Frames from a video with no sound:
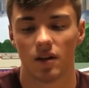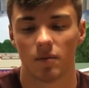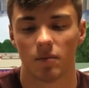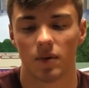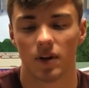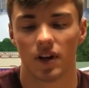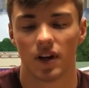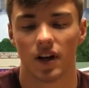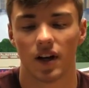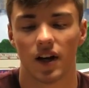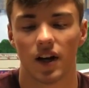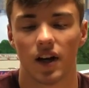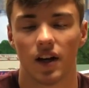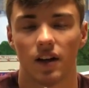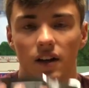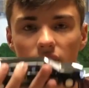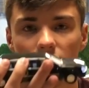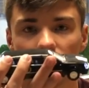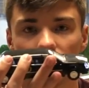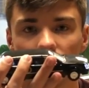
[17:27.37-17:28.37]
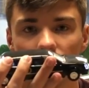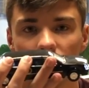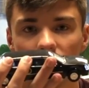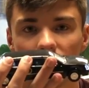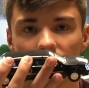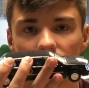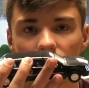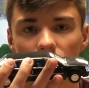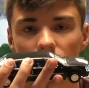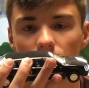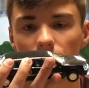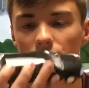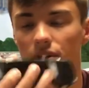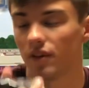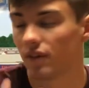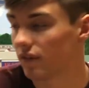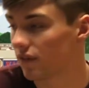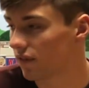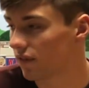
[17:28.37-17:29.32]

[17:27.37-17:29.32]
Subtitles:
But really nice locomotive.